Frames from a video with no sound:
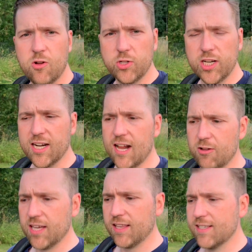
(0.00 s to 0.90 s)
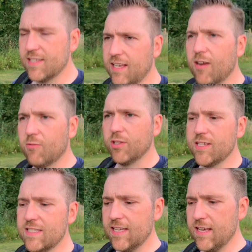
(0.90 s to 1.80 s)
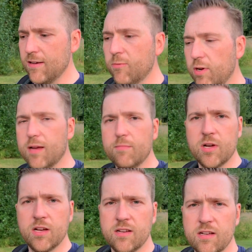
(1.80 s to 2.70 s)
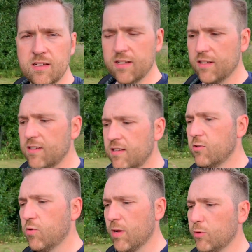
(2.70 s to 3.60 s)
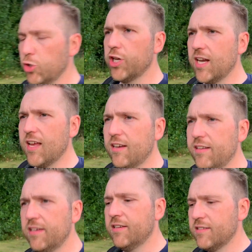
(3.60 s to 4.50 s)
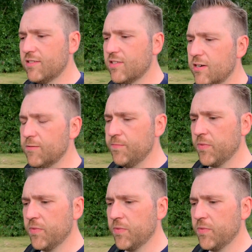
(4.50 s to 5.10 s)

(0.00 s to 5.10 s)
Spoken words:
Holding it out like this, I can't really see what I'm looking at. So